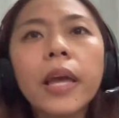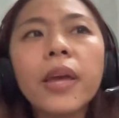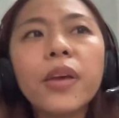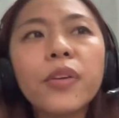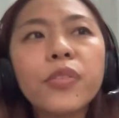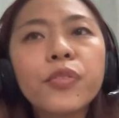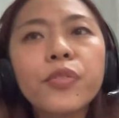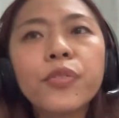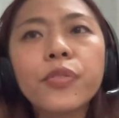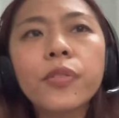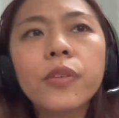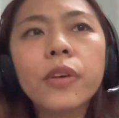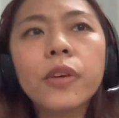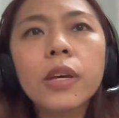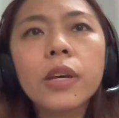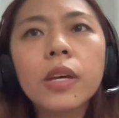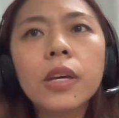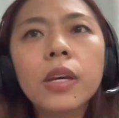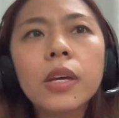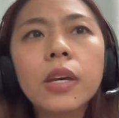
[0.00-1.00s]
if
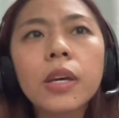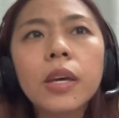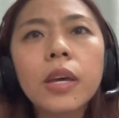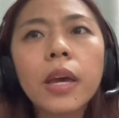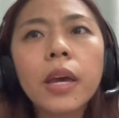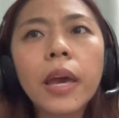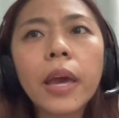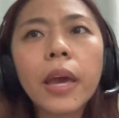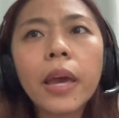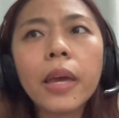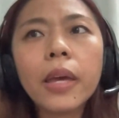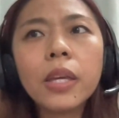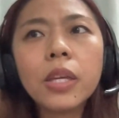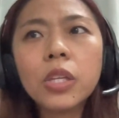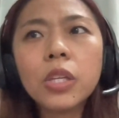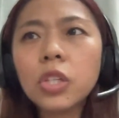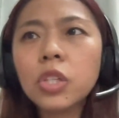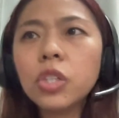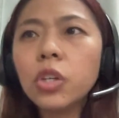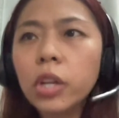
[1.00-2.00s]

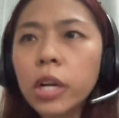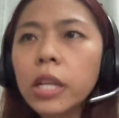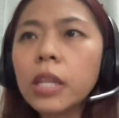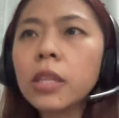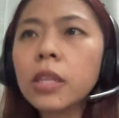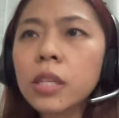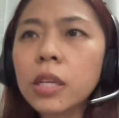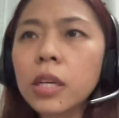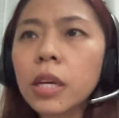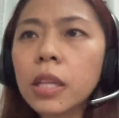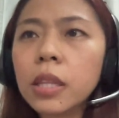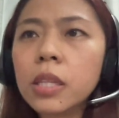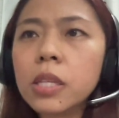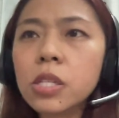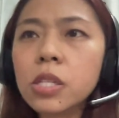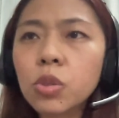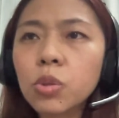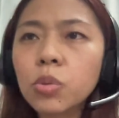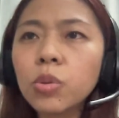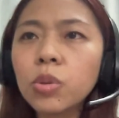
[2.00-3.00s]
you're in the
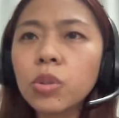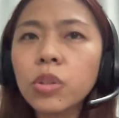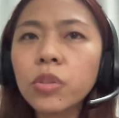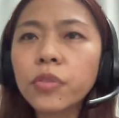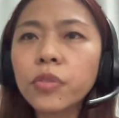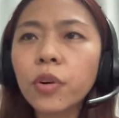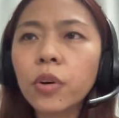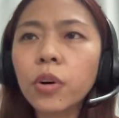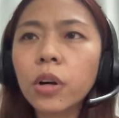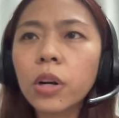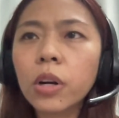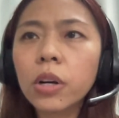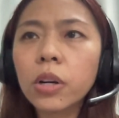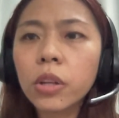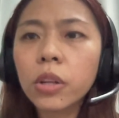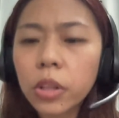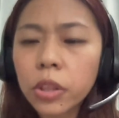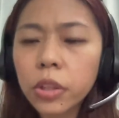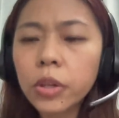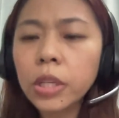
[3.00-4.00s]
school for
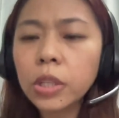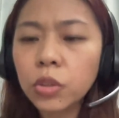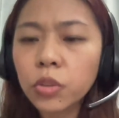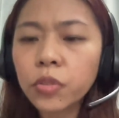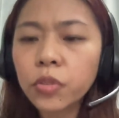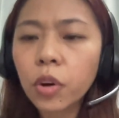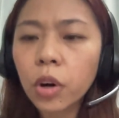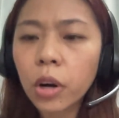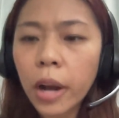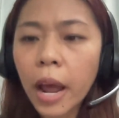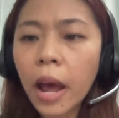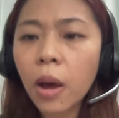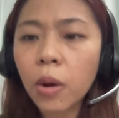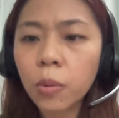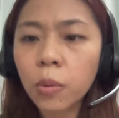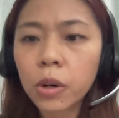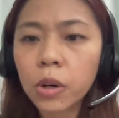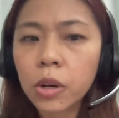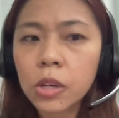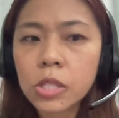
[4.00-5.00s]
3 to 4
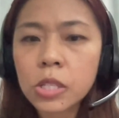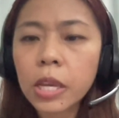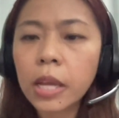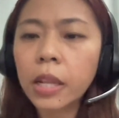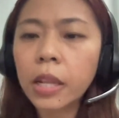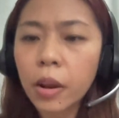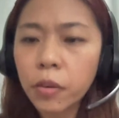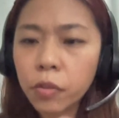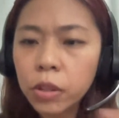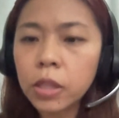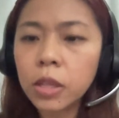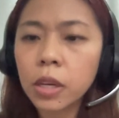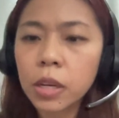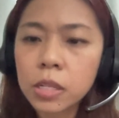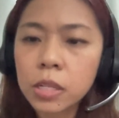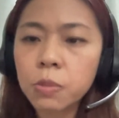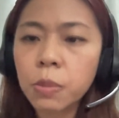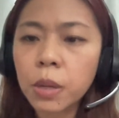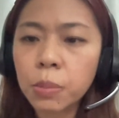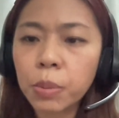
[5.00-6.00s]
hours and everything
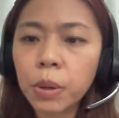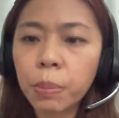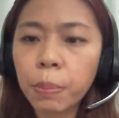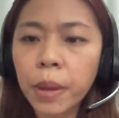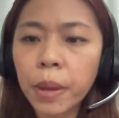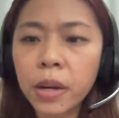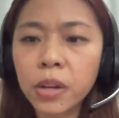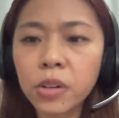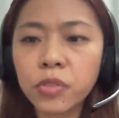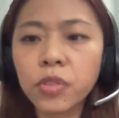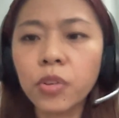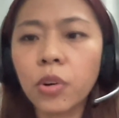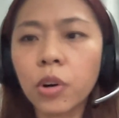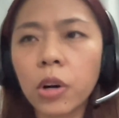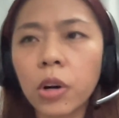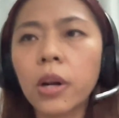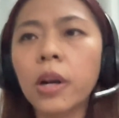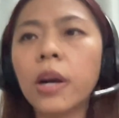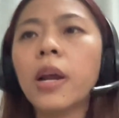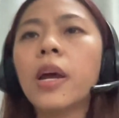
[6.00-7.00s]
has been prepared
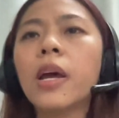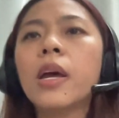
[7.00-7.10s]
for,